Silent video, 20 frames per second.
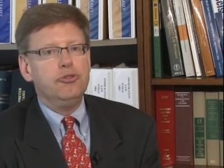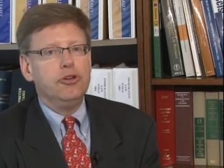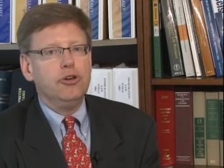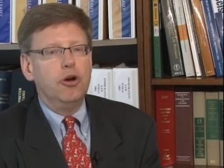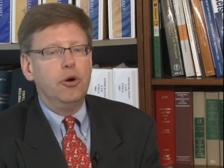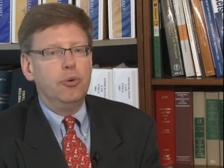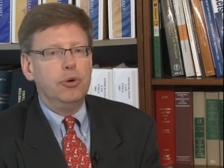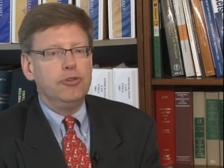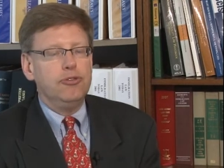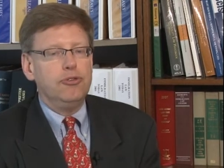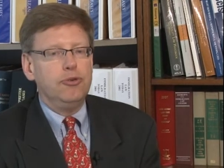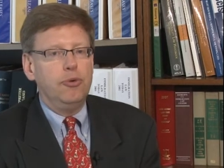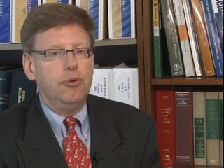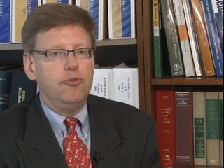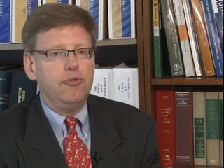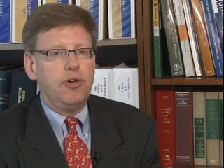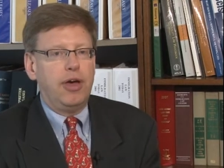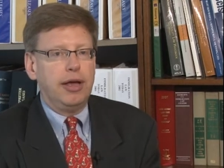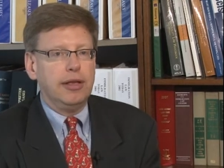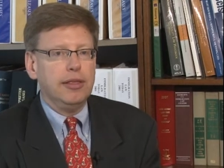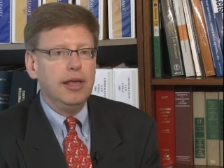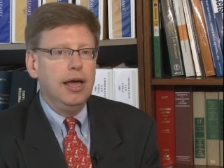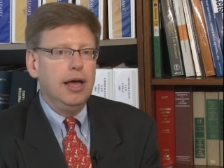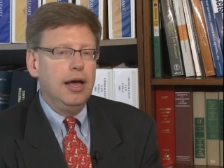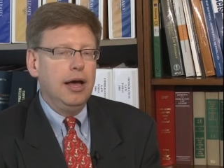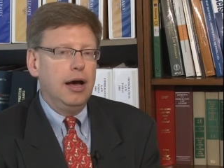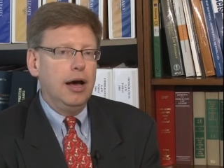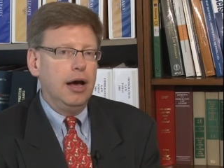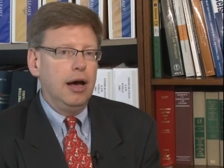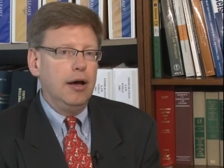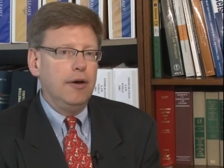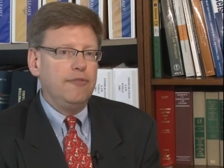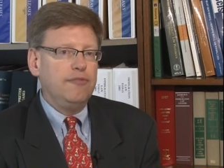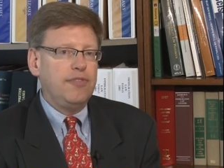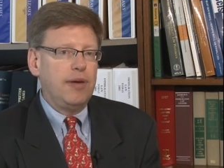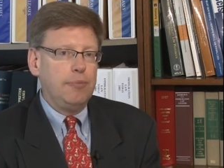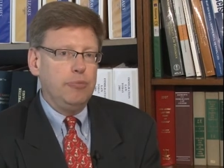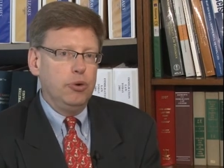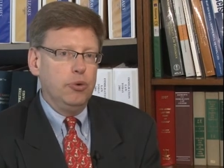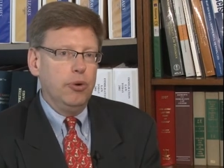to go into effect uh,
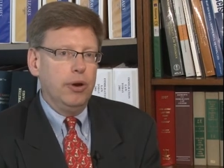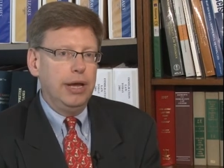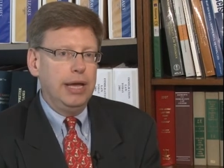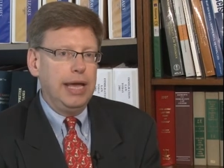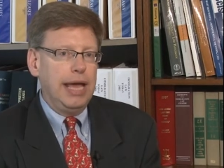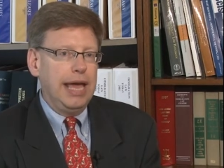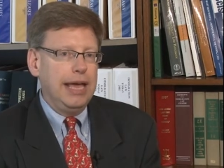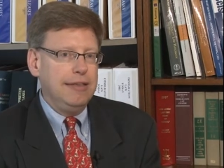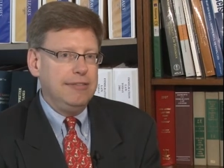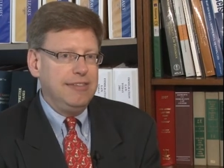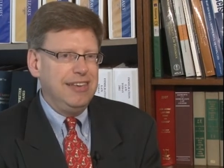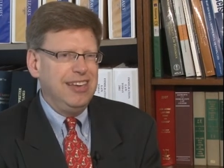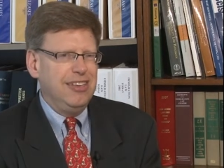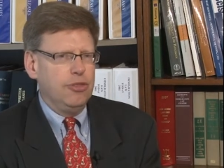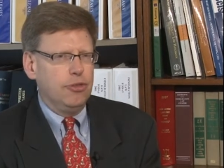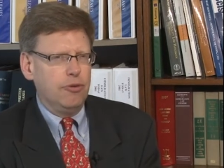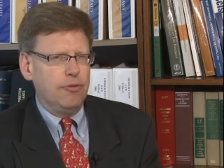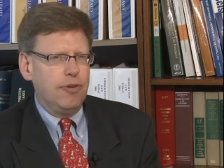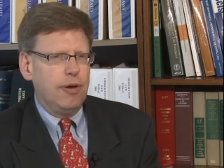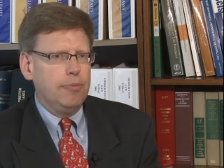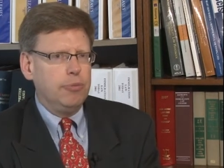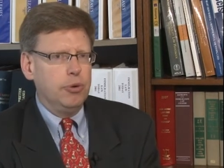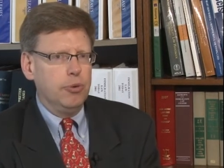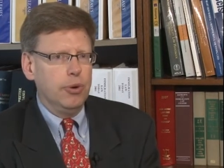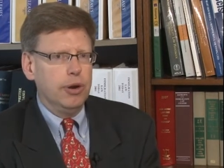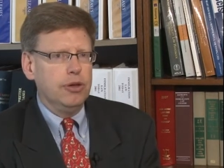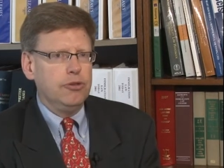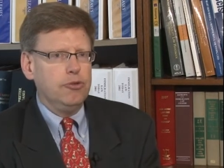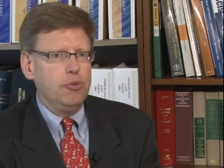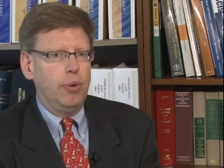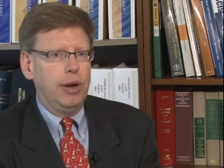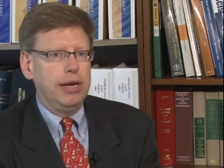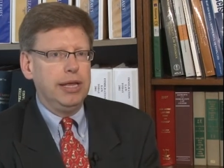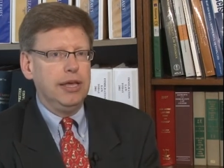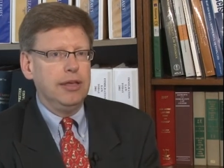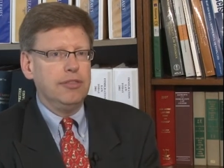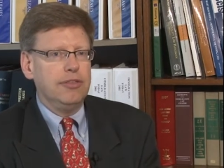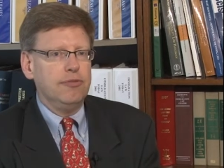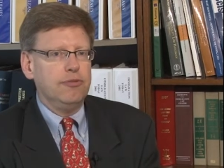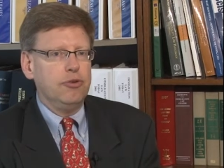February 18th or February
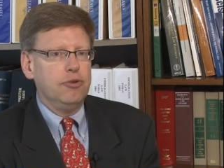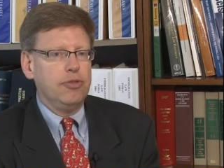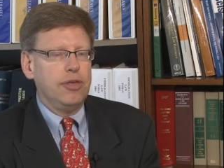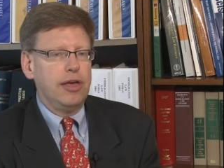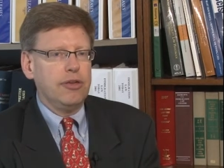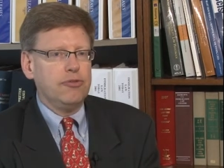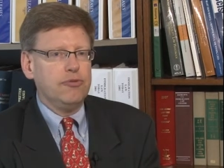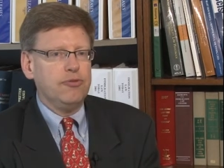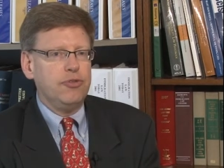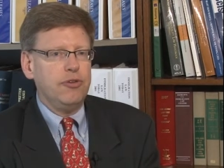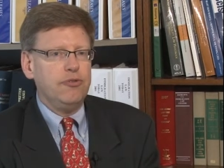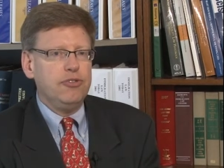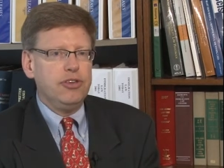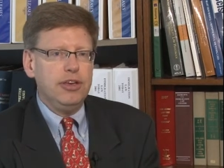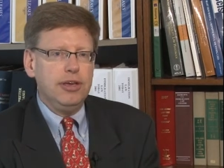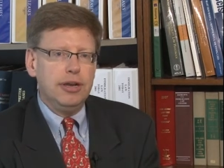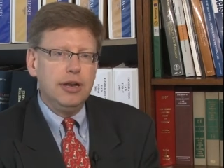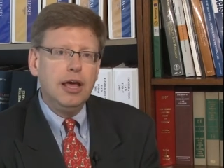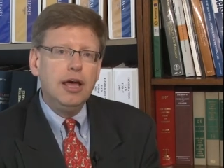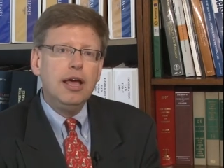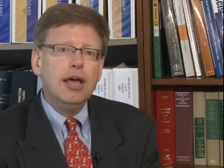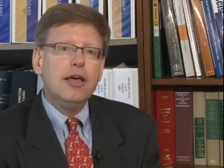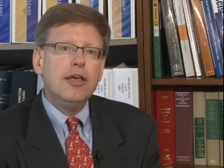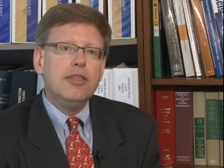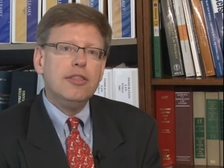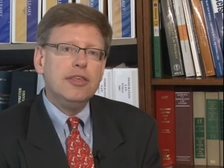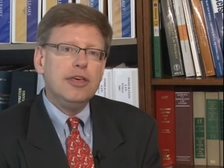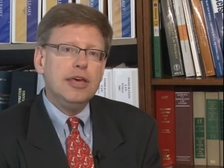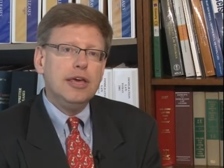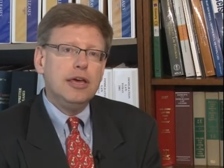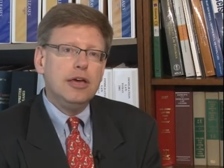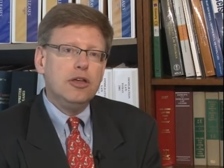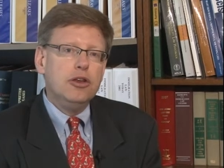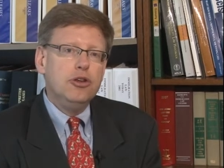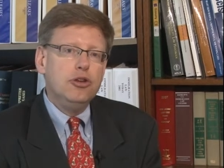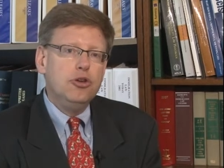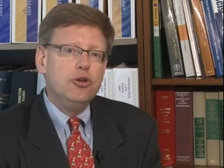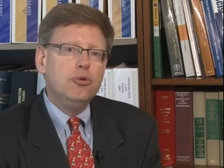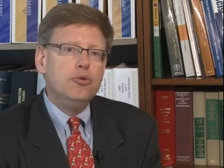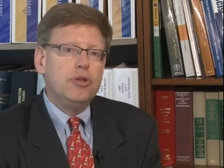20th of 2015. The
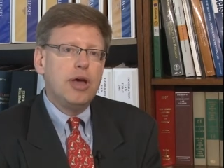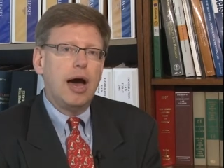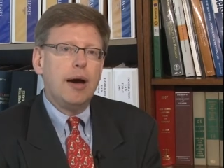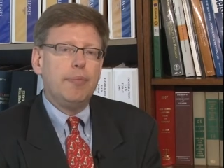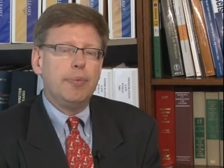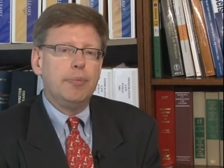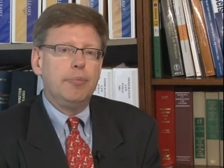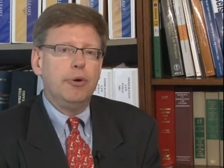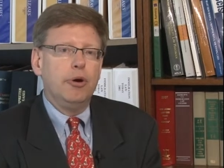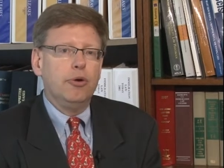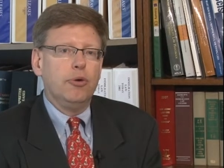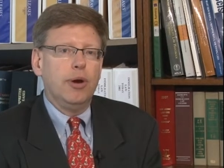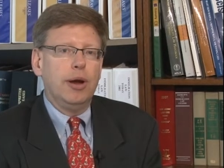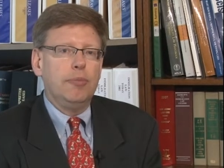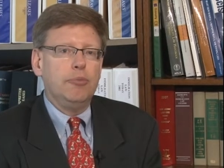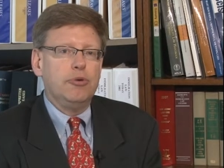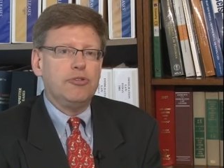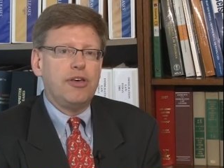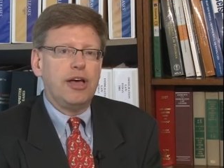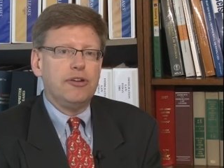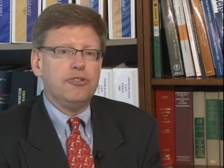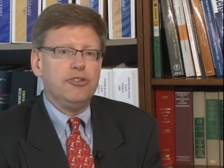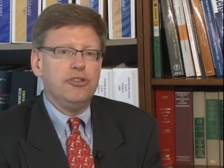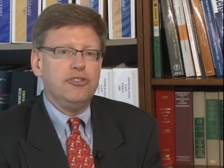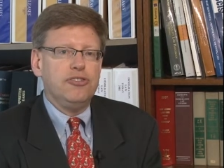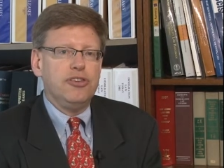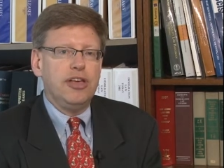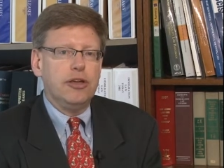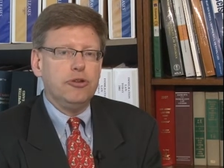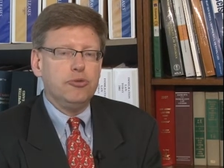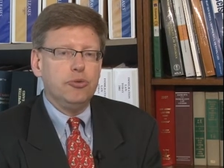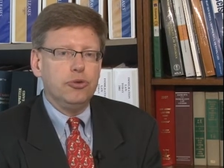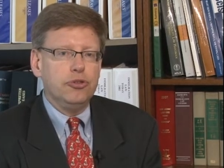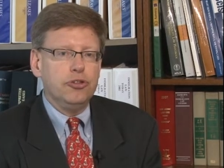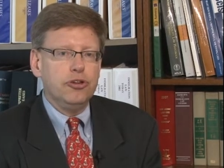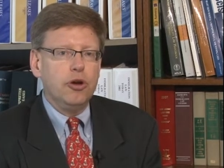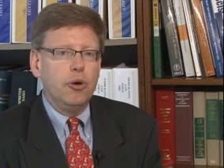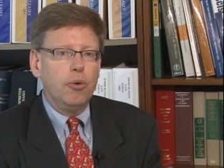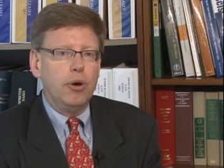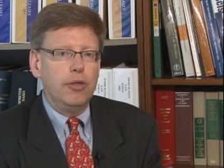new DAPA program was actually scheduled
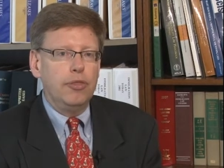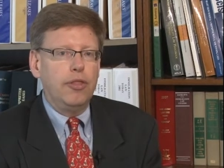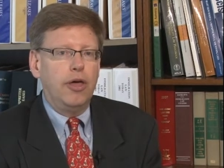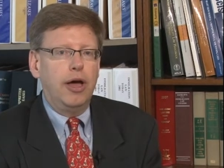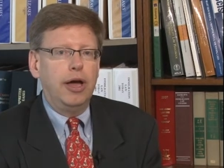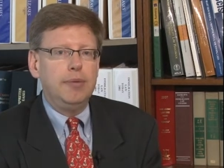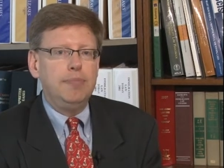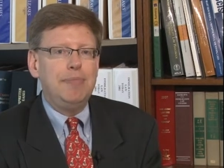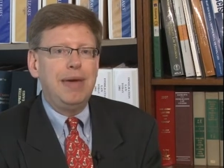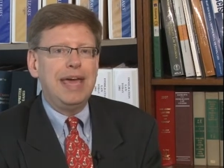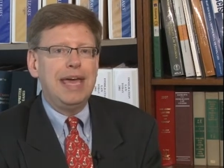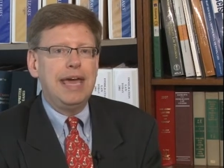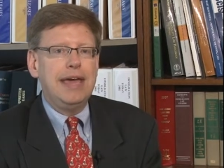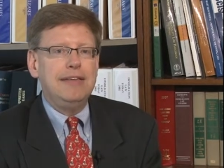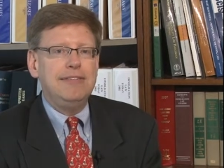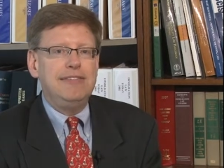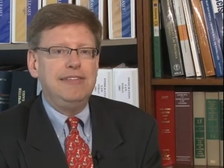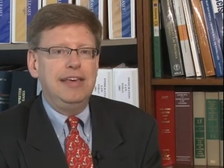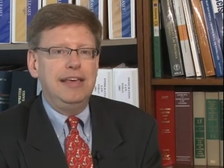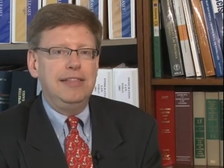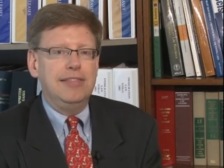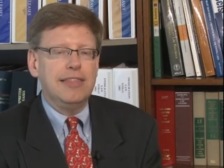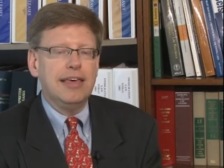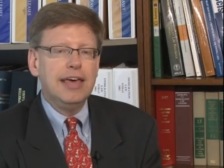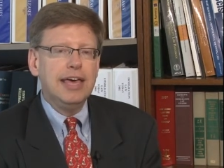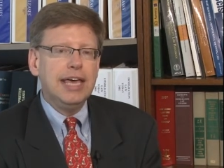to go online May 18th.